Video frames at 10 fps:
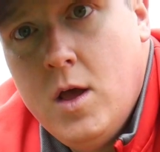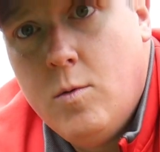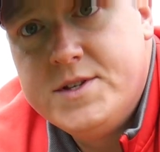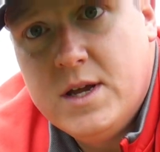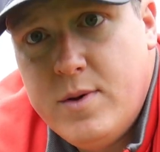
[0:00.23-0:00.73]

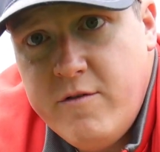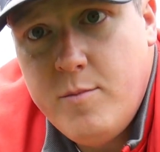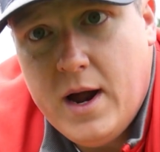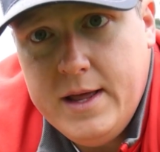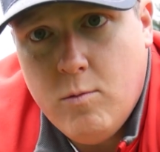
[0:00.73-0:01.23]
What's up,
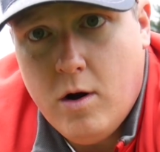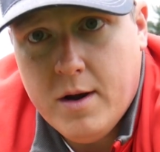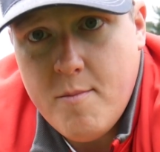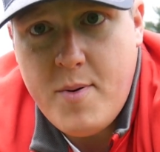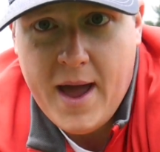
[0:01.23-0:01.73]
everybody?
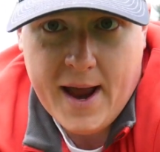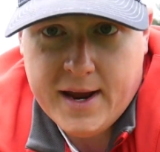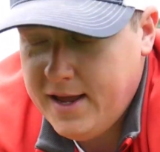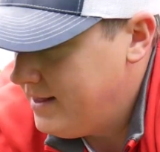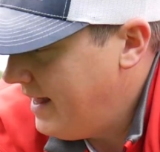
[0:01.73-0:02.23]
Welcome
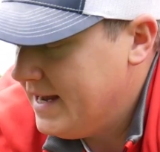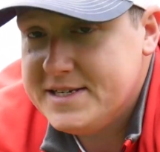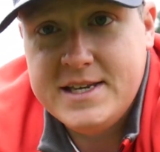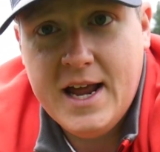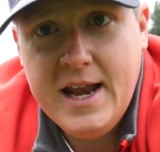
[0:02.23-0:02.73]
back.
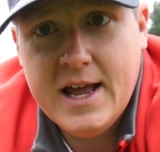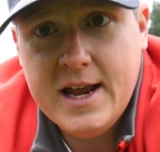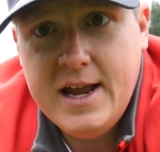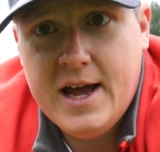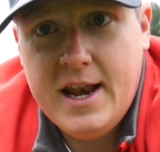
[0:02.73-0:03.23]
Last night I
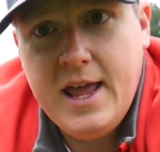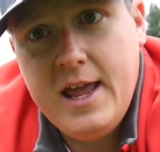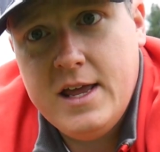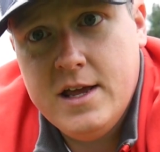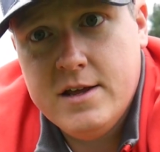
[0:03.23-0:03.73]
got
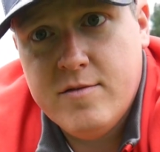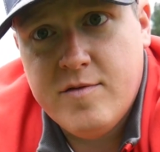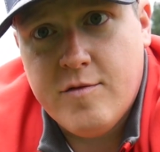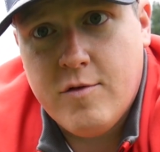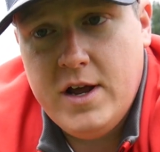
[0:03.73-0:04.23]
a
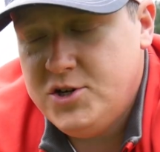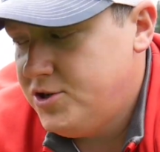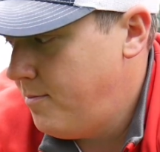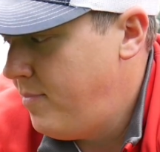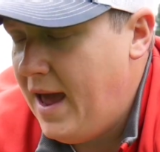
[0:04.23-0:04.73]

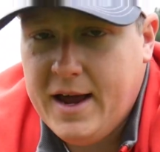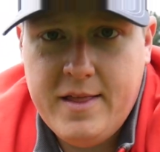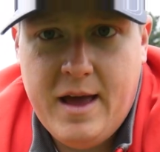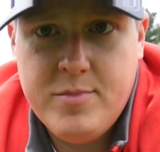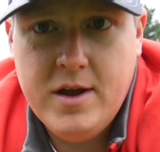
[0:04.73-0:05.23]
fresh
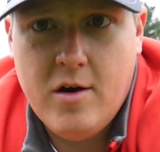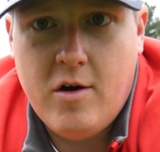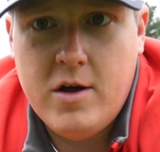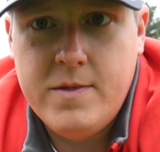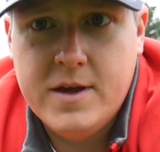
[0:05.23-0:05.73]
backlapping
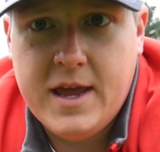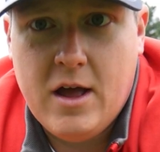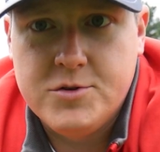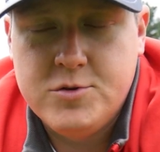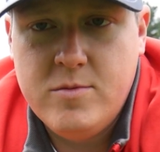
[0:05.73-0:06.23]
on the
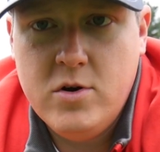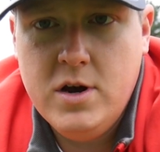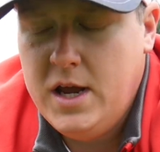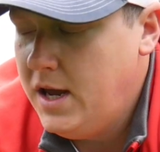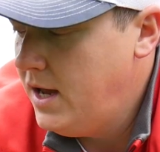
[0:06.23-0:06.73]
cow
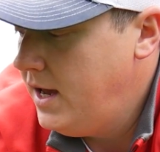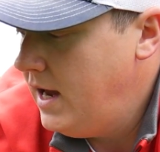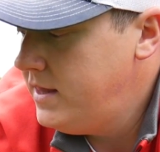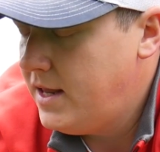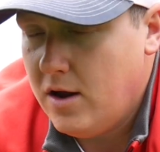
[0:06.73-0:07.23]
trimmer,
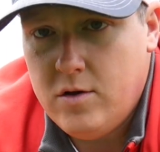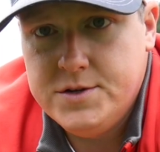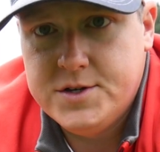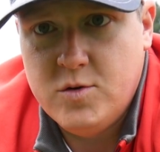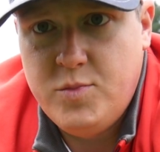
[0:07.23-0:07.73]
and then I
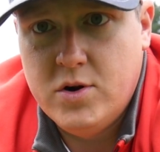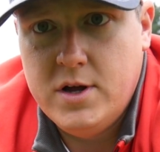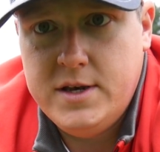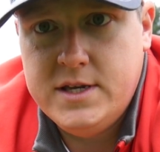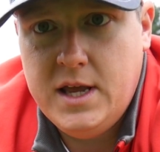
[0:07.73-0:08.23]
also
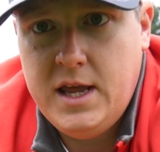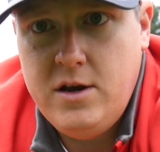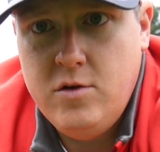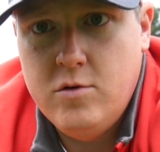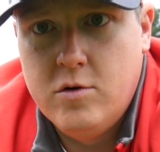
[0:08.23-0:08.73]
put a
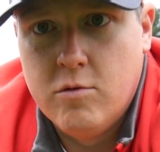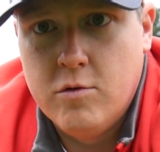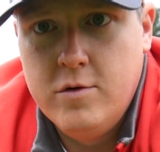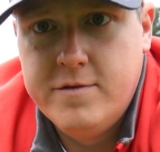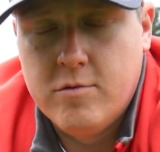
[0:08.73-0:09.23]
new
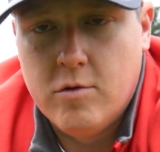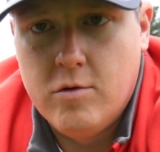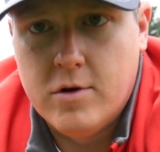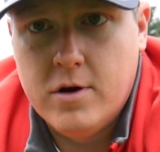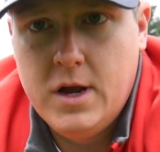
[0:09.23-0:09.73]
grooved
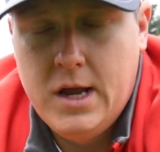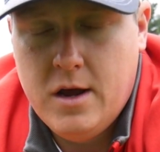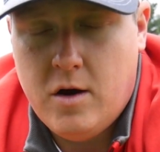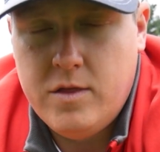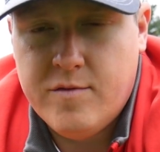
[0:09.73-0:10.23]
roller
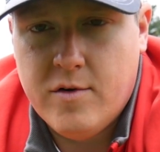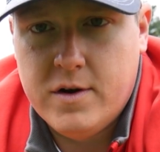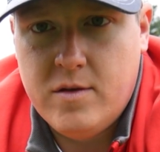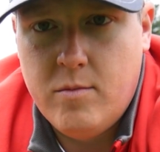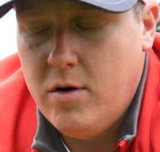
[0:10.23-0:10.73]
on the front
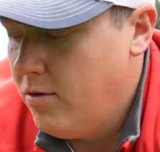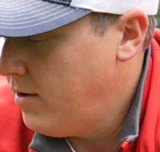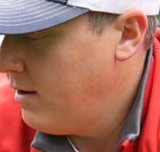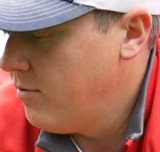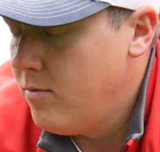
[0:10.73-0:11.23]
of the
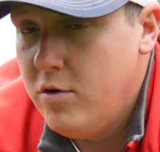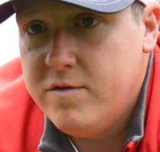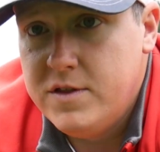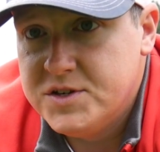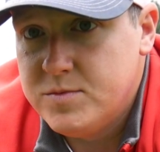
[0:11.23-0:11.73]
mower. I
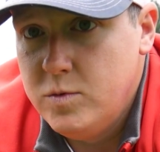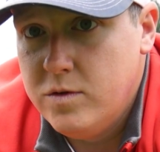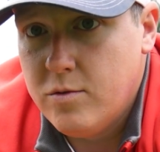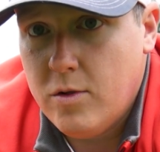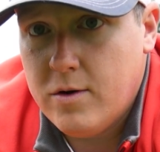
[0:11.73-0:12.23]
removed the
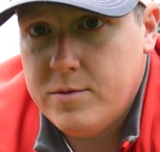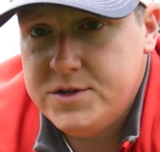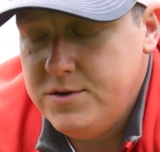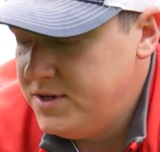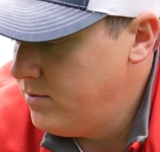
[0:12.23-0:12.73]
smooth roller I
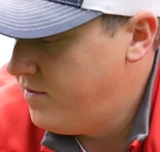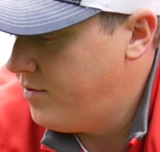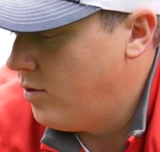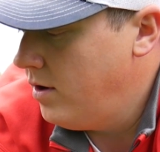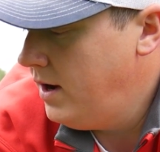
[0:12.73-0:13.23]
was using
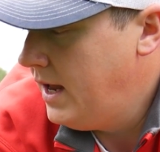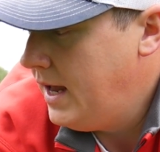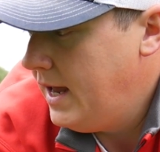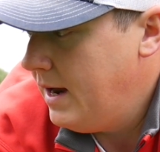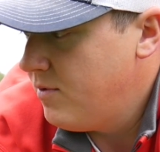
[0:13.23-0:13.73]
before
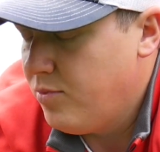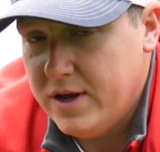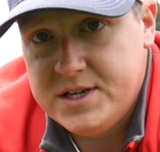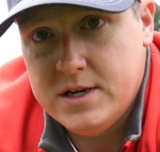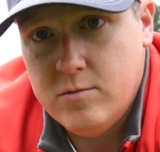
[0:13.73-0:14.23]
and
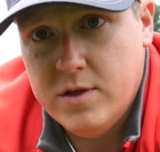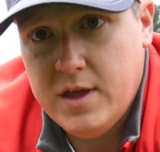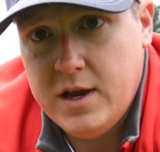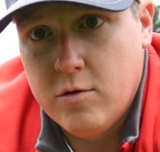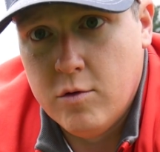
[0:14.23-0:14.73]
replaced it with
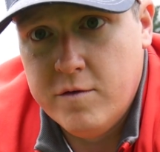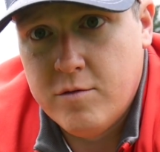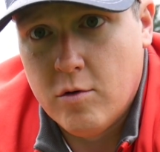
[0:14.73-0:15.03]
a grooved